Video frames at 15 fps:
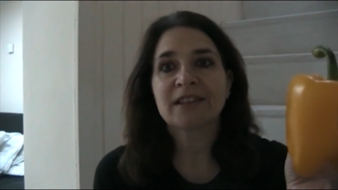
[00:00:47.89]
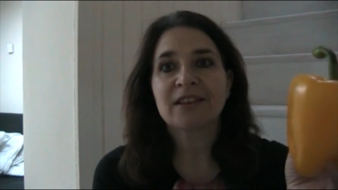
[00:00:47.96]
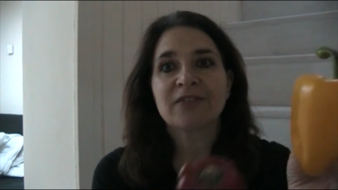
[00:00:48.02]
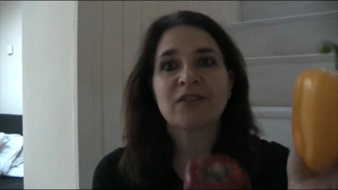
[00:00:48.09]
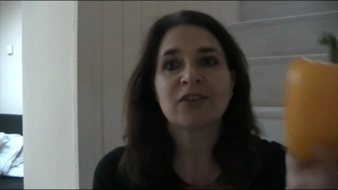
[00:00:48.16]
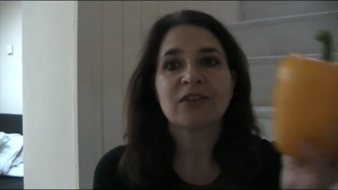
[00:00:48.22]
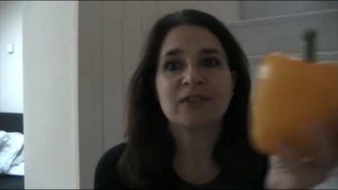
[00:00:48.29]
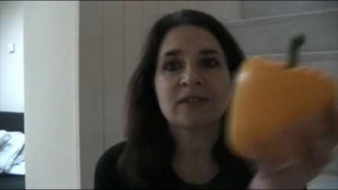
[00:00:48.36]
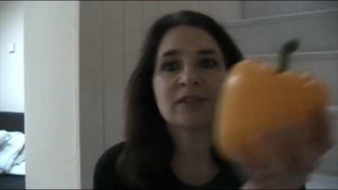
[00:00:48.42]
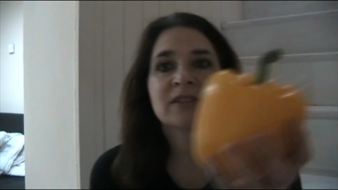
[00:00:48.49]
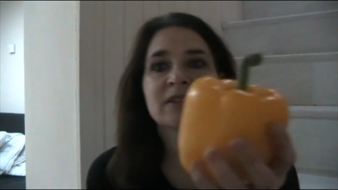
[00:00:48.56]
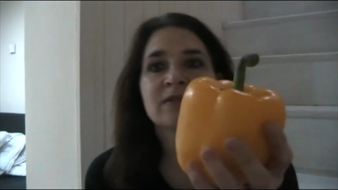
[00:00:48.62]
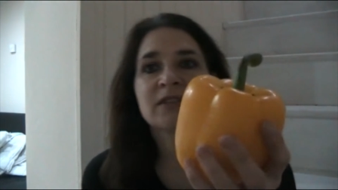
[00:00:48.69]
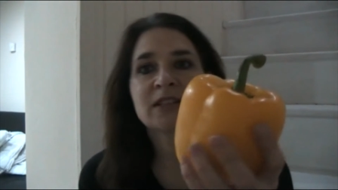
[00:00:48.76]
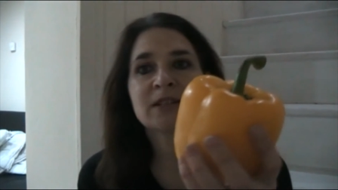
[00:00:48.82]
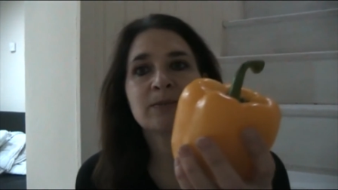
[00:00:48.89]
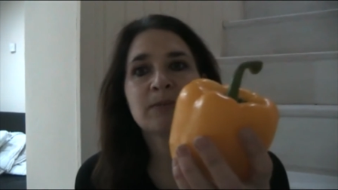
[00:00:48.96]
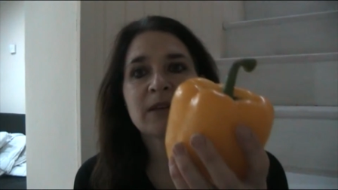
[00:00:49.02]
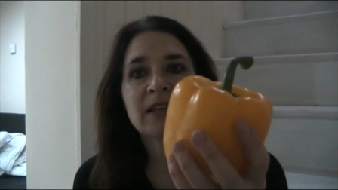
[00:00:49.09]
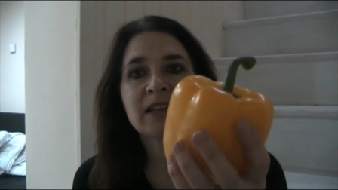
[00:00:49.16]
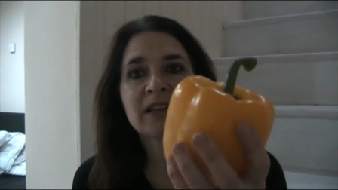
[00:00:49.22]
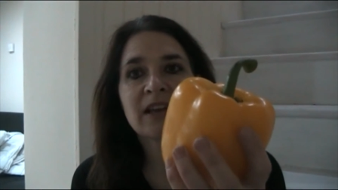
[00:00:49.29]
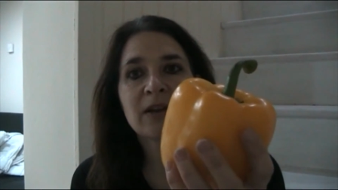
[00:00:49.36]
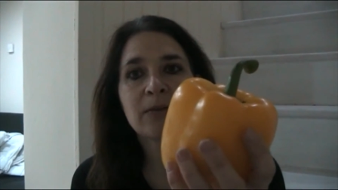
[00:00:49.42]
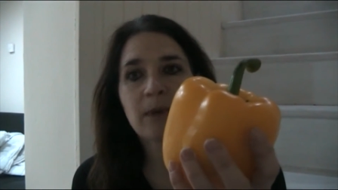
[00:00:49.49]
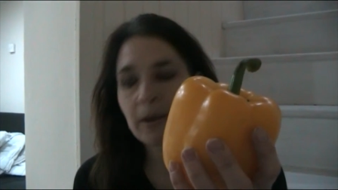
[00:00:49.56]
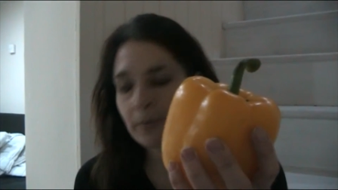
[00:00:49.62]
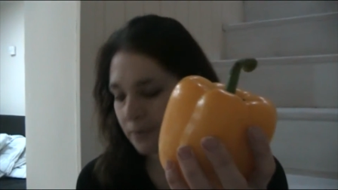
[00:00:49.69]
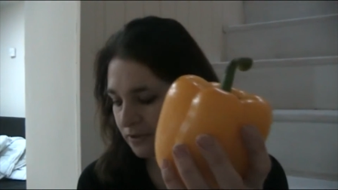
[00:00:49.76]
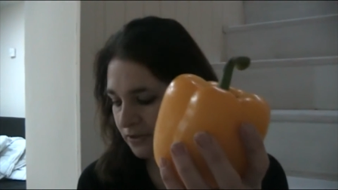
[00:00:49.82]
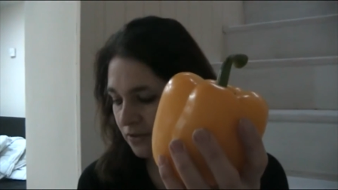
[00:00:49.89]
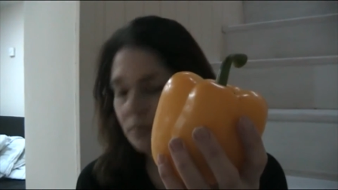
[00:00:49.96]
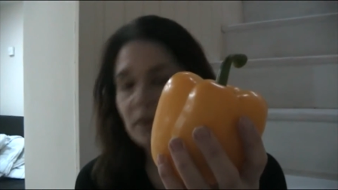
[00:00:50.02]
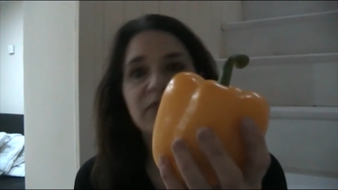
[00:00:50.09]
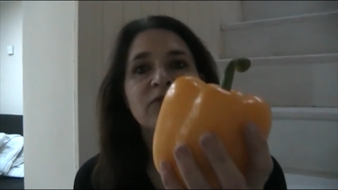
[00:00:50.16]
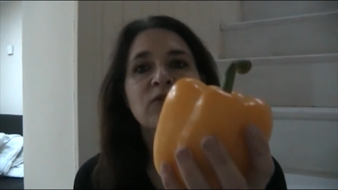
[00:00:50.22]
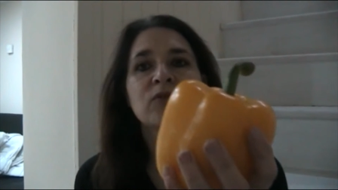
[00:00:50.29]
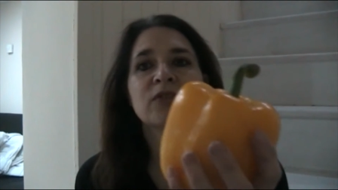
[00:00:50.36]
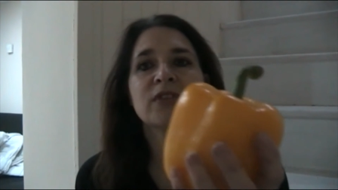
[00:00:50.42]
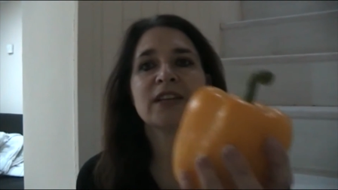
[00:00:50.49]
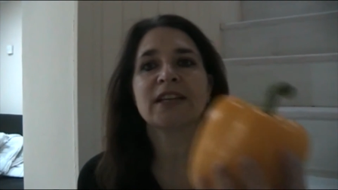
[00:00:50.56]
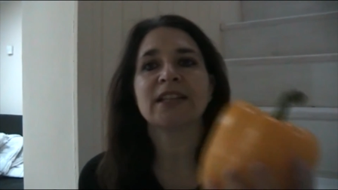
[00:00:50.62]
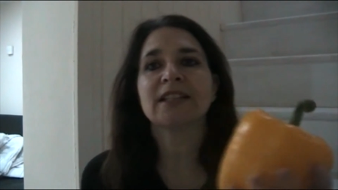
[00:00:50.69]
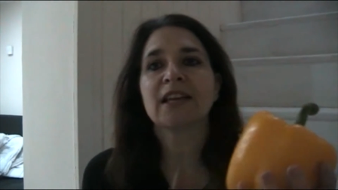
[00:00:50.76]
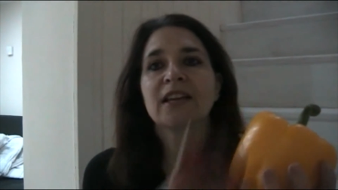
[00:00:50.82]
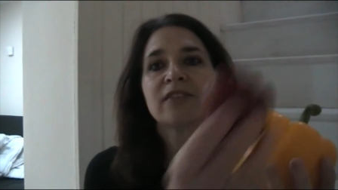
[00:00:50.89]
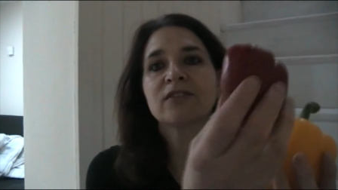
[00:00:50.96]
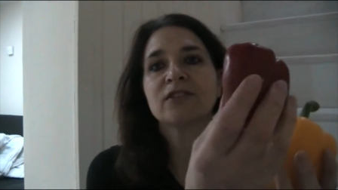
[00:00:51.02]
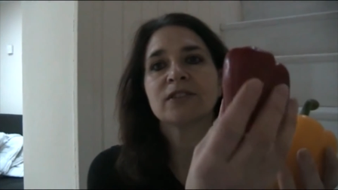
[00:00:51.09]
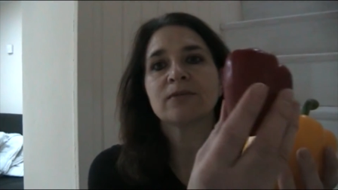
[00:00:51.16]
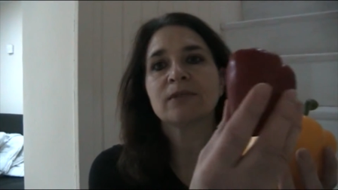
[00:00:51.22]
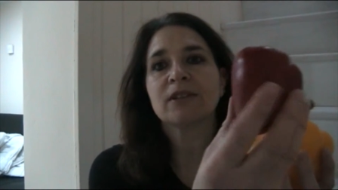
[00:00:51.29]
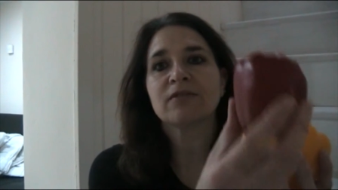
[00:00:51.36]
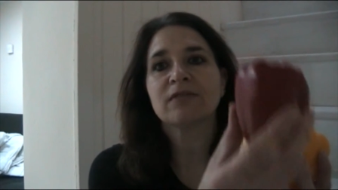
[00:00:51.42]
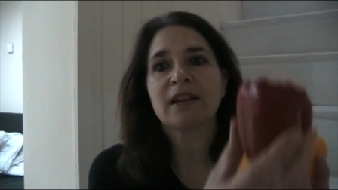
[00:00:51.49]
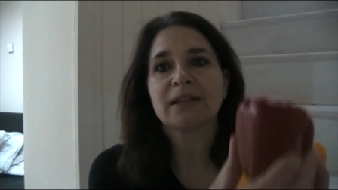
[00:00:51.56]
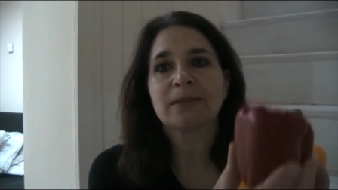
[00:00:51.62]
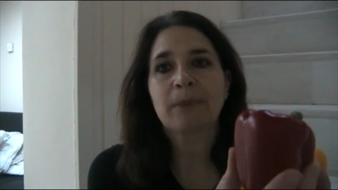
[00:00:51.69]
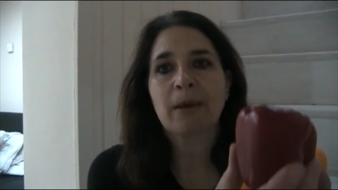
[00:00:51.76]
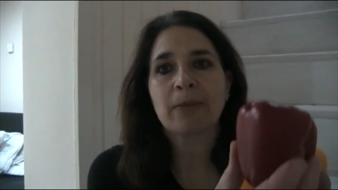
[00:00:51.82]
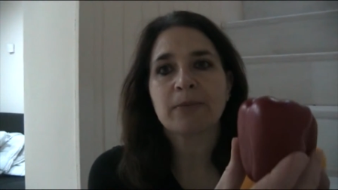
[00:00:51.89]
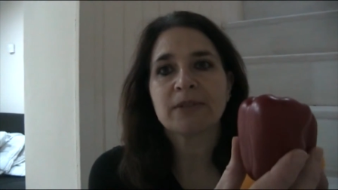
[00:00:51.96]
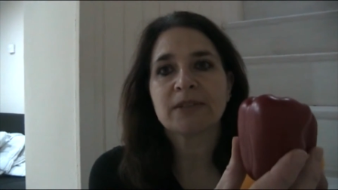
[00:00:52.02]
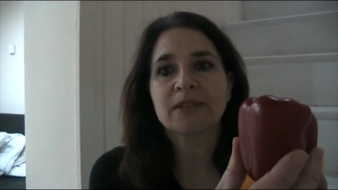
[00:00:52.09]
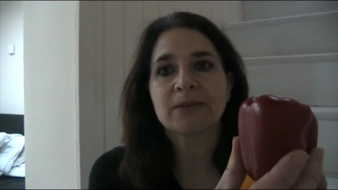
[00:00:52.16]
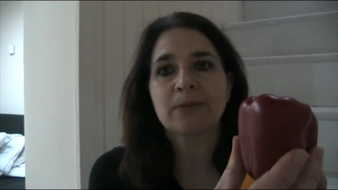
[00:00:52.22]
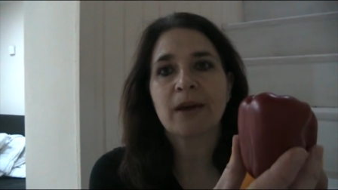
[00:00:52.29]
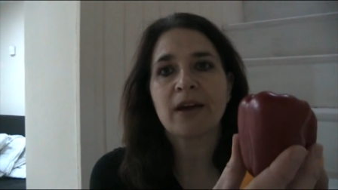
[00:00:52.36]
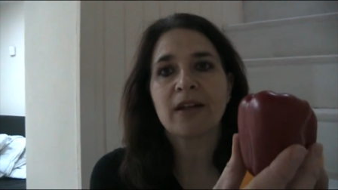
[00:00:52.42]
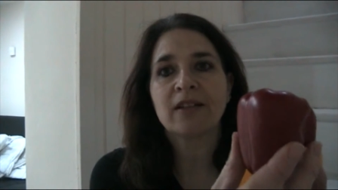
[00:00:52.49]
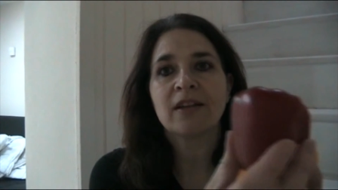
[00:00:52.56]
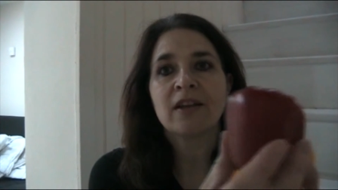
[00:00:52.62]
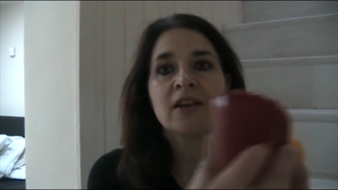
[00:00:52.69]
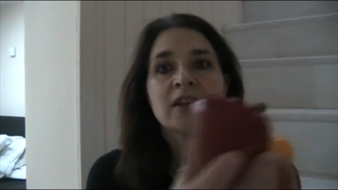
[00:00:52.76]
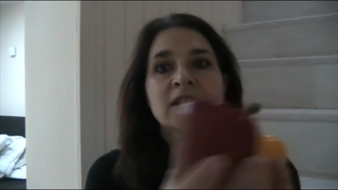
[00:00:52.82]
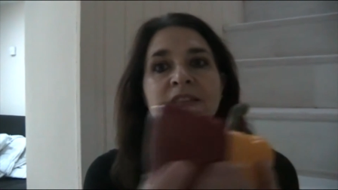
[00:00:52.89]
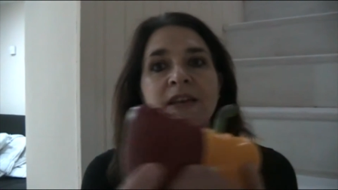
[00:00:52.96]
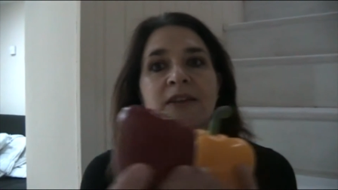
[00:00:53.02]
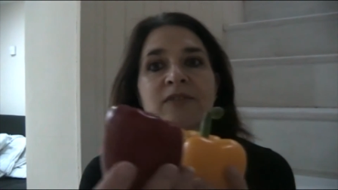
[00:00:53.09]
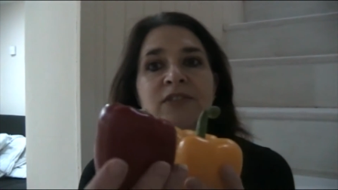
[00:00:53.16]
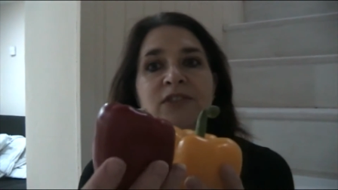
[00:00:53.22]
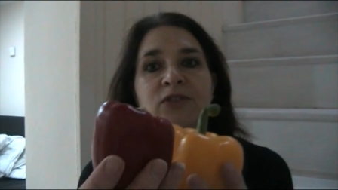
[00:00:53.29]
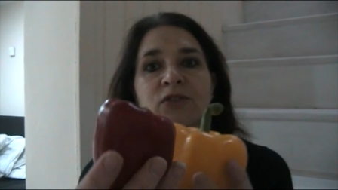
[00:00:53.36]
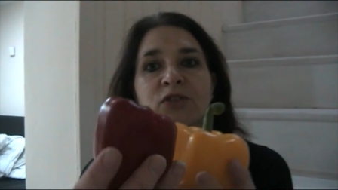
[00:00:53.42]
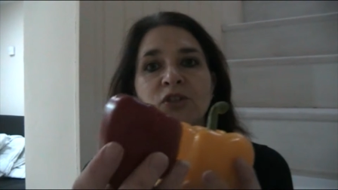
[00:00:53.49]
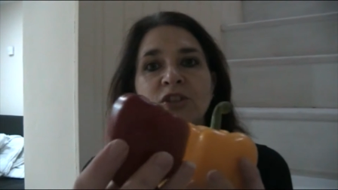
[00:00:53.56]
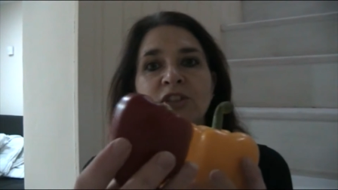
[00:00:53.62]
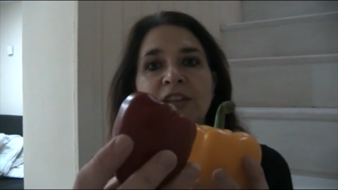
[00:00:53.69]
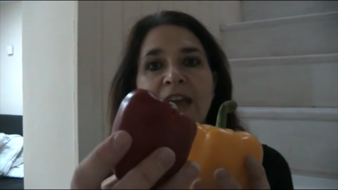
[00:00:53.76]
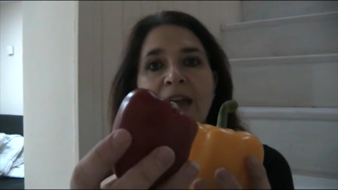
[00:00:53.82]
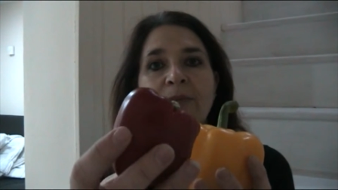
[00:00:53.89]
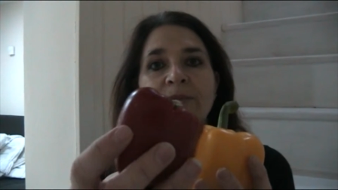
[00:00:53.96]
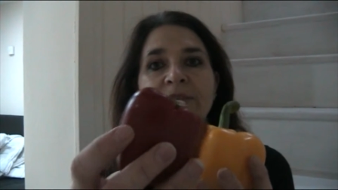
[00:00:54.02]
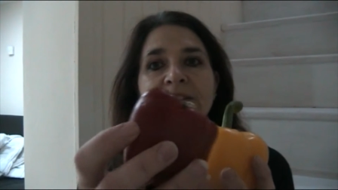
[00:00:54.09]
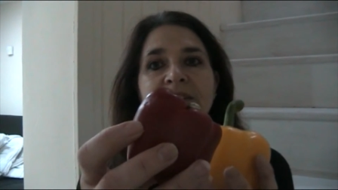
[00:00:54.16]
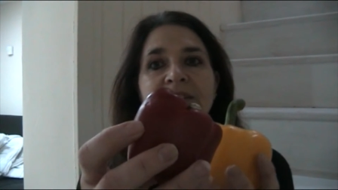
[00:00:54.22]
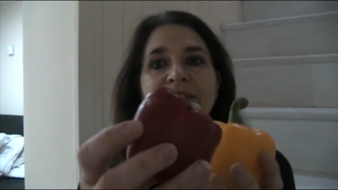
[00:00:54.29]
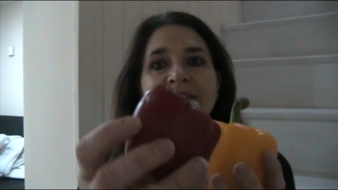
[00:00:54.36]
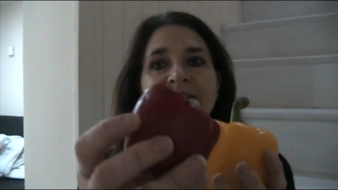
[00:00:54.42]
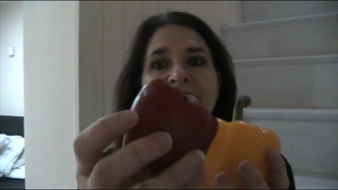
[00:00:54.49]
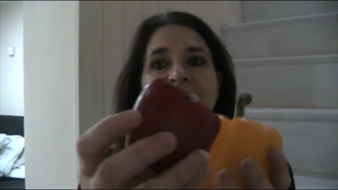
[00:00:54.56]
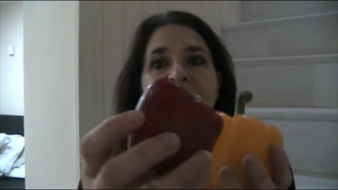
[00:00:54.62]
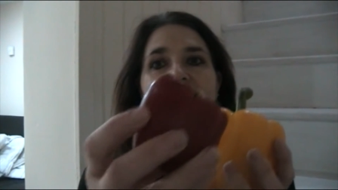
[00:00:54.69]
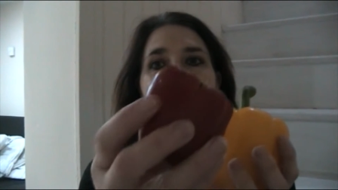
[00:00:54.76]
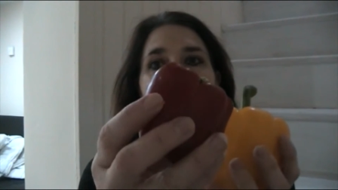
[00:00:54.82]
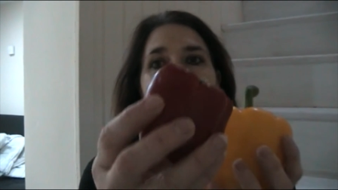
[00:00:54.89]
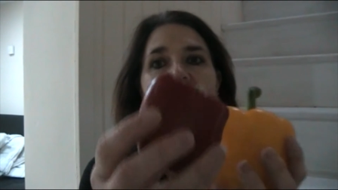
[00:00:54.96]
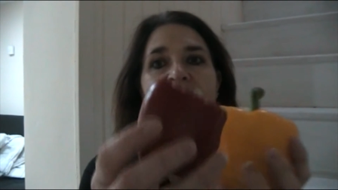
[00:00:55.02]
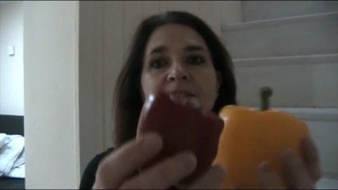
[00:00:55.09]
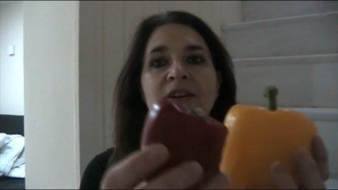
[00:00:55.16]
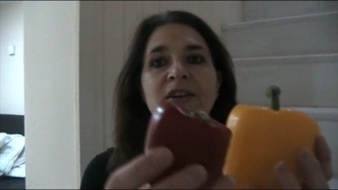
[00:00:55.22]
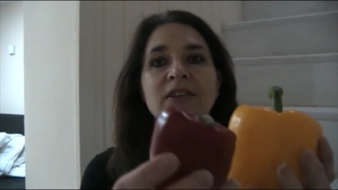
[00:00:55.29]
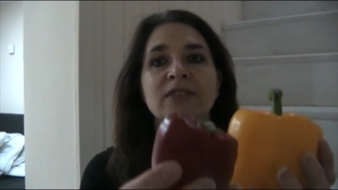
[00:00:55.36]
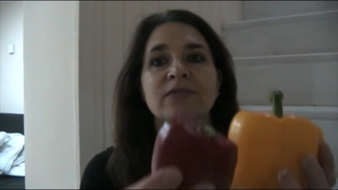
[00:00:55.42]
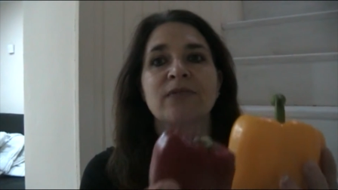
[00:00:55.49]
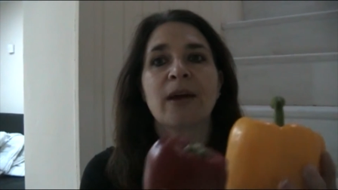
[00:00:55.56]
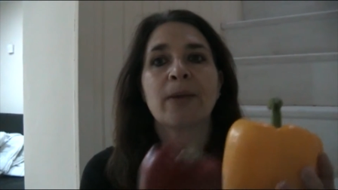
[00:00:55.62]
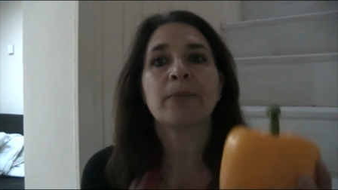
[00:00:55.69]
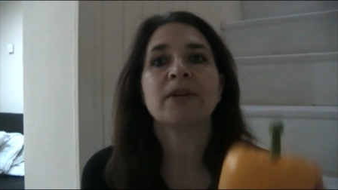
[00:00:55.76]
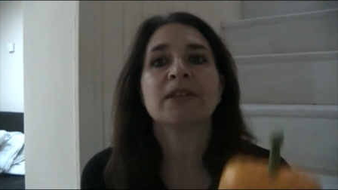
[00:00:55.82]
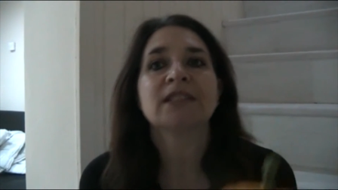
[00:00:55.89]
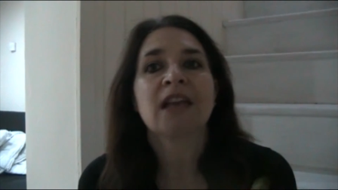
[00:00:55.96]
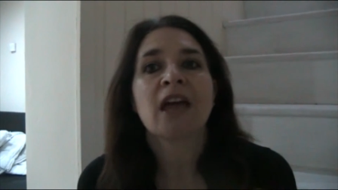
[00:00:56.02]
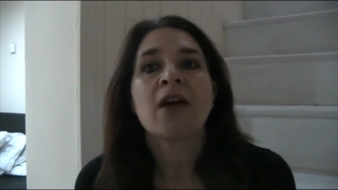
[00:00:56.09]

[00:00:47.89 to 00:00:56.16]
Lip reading: I've got some nice big yellow peppers, I've got about 4 of these, and I've got some little red peppers as well. So still dodgy camera skills here, but there we are, some peppers.